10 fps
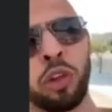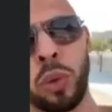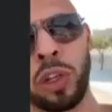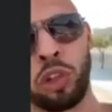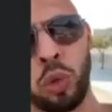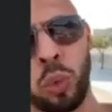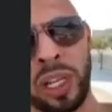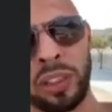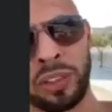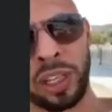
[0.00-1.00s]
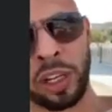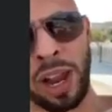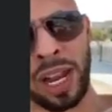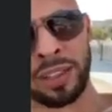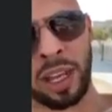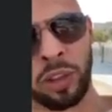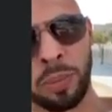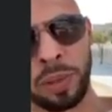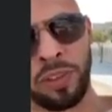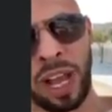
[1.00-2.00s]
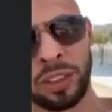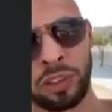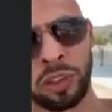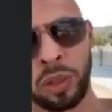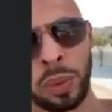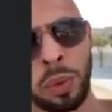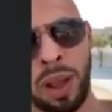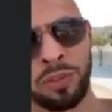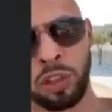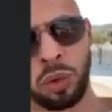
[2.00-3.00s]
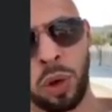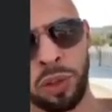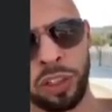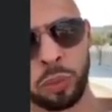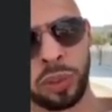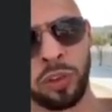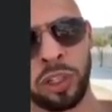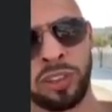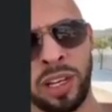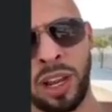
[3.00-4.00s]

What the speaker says: do it in 2 weeks and get your act together and be faster, then we won't have to do all this. But if you're going to take